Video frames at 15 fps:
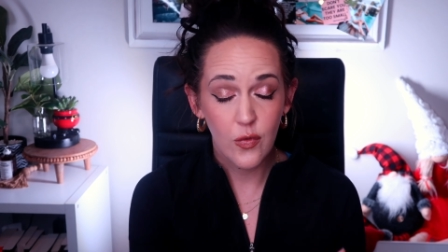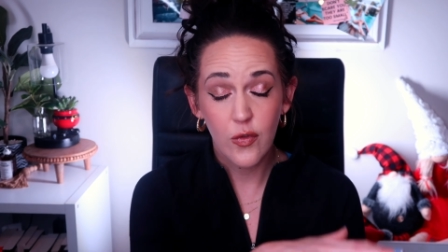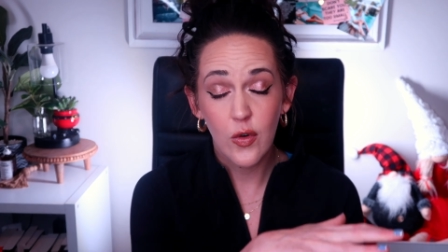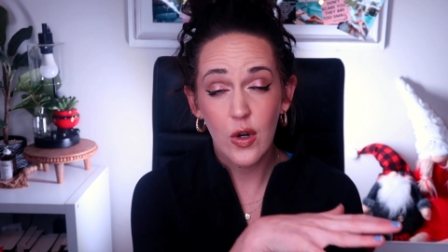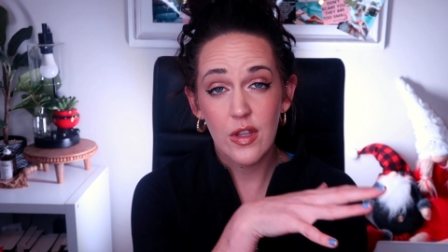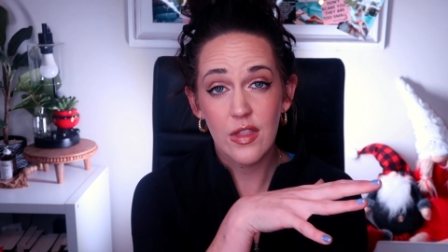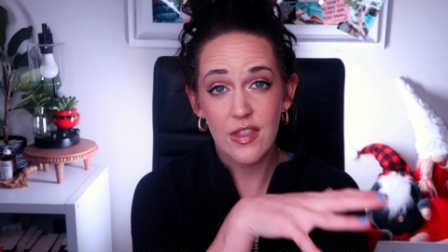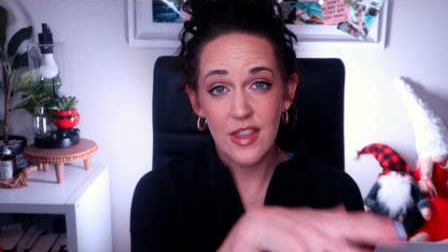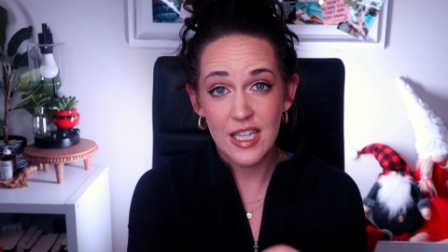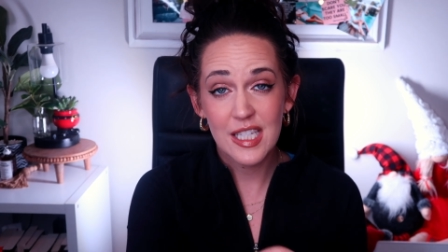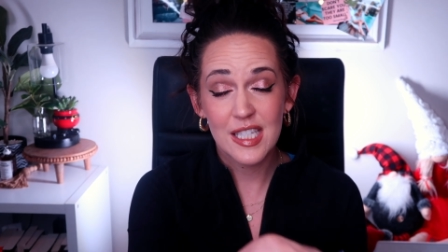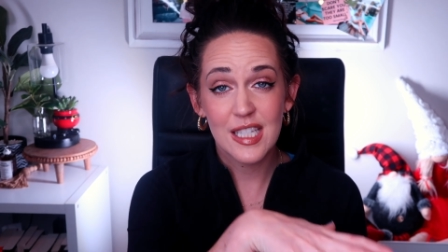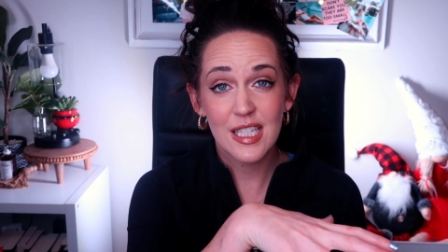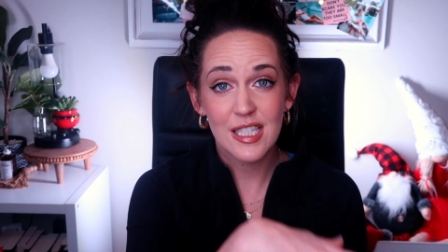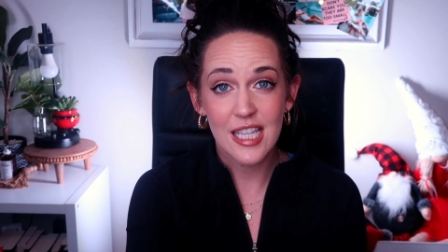for
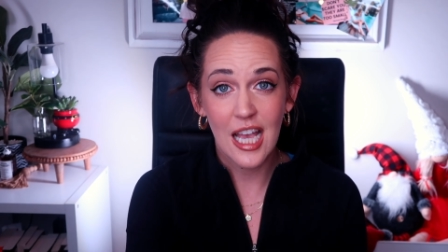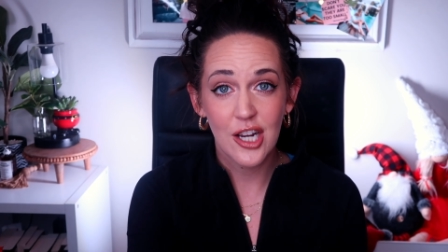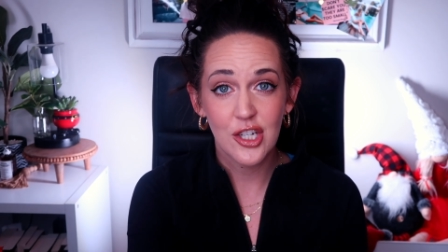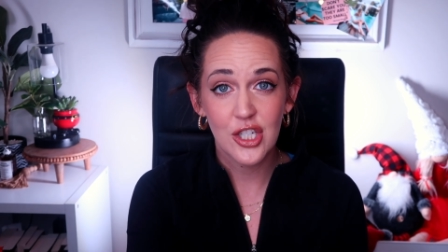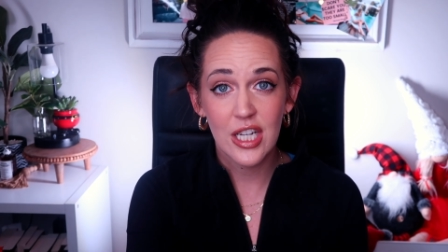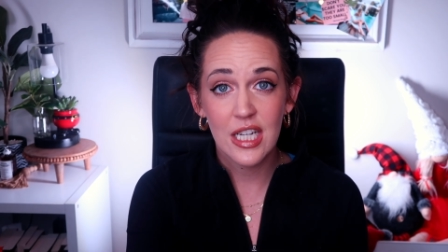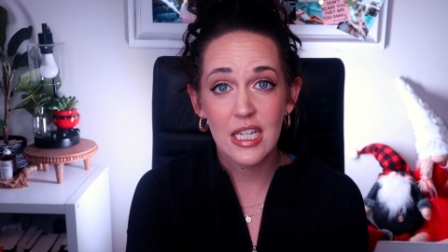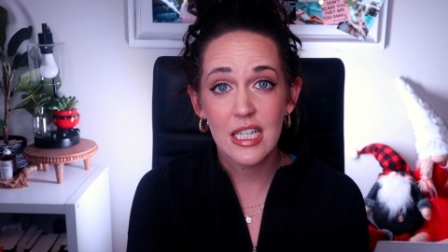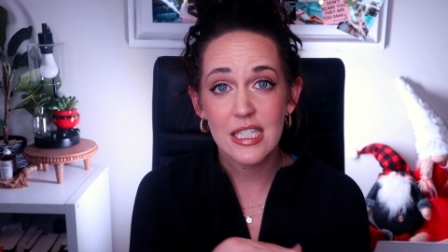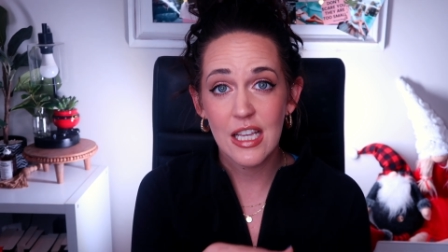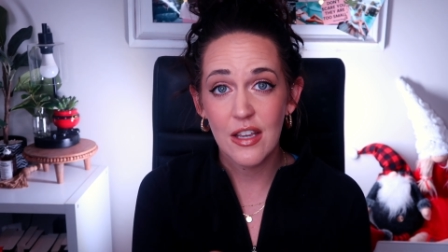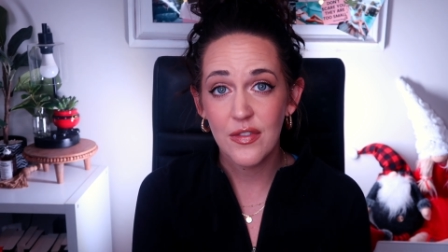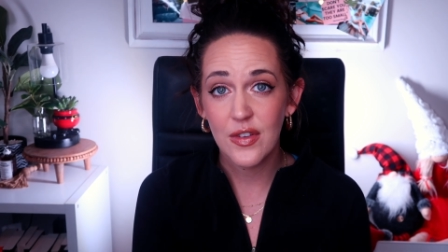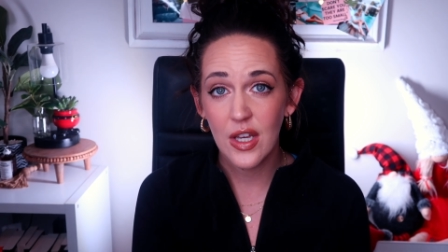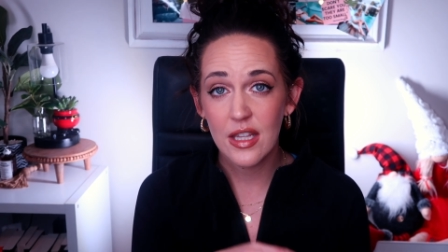this section because
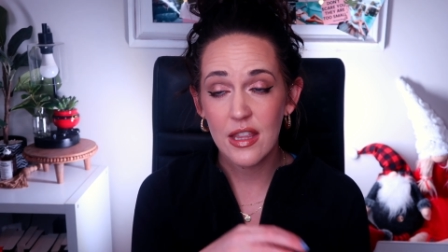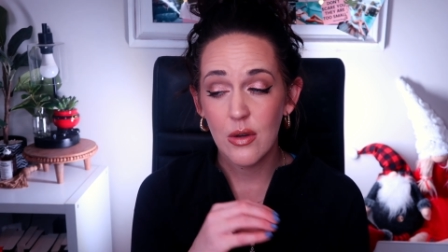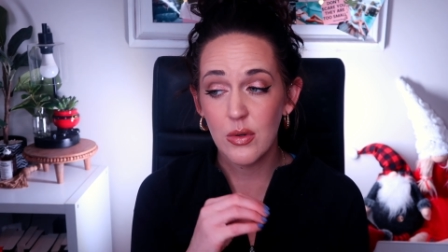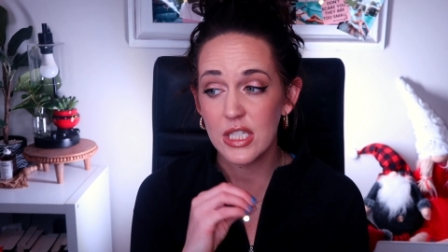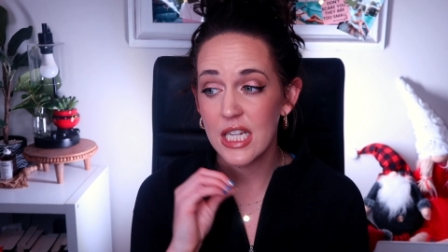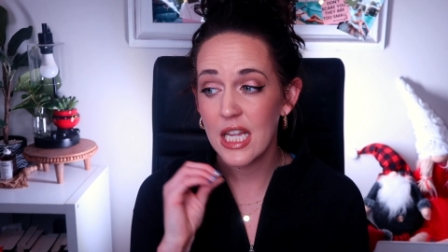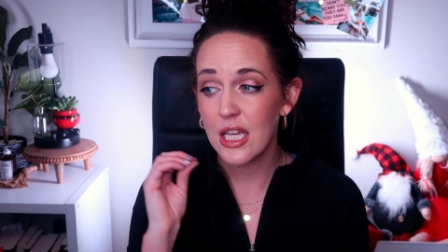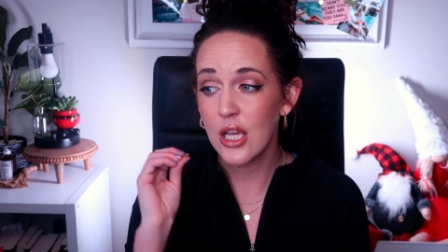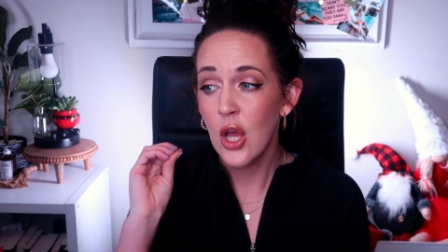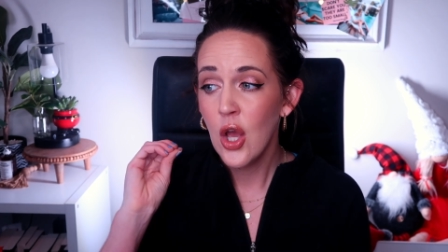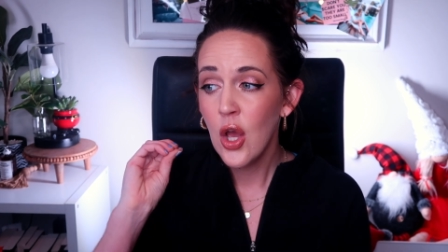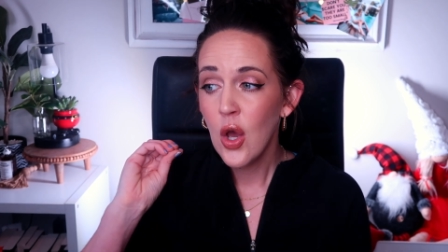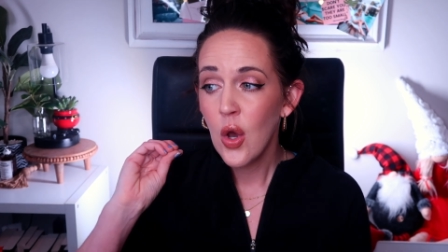I feel like that would take